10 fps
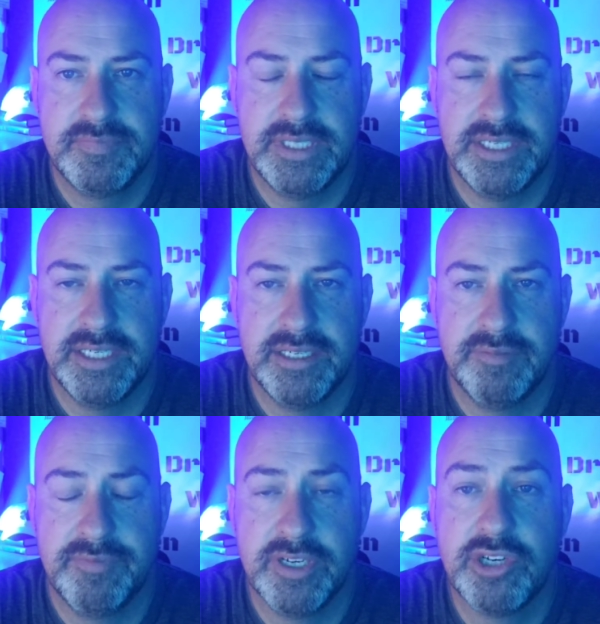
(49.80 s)

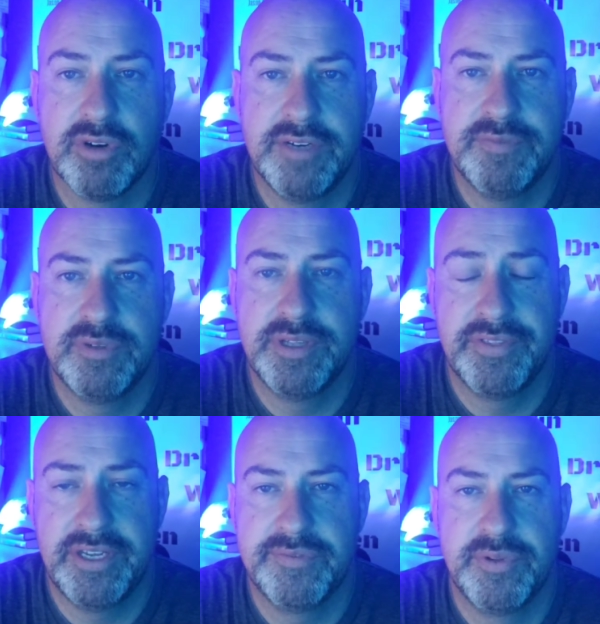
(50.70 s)
I'm very grateful and
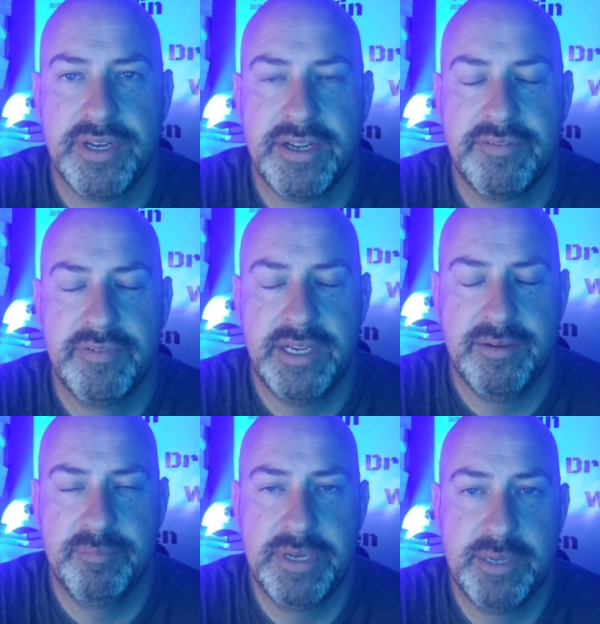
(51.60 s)
thankful that I've
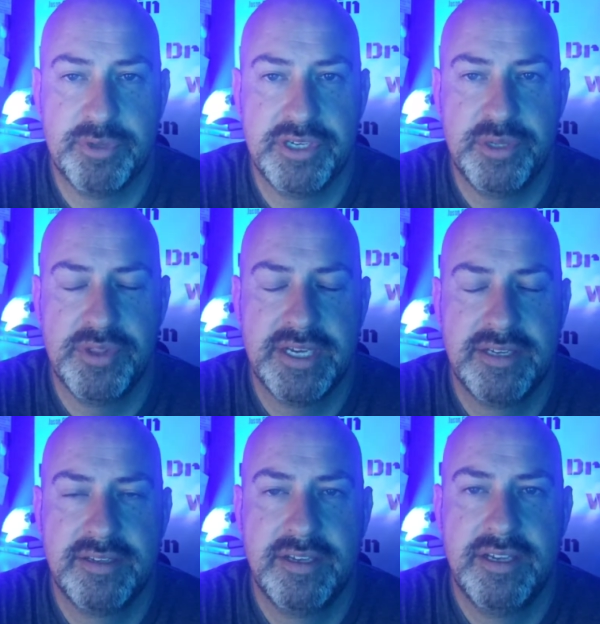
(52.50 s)
been able to do that.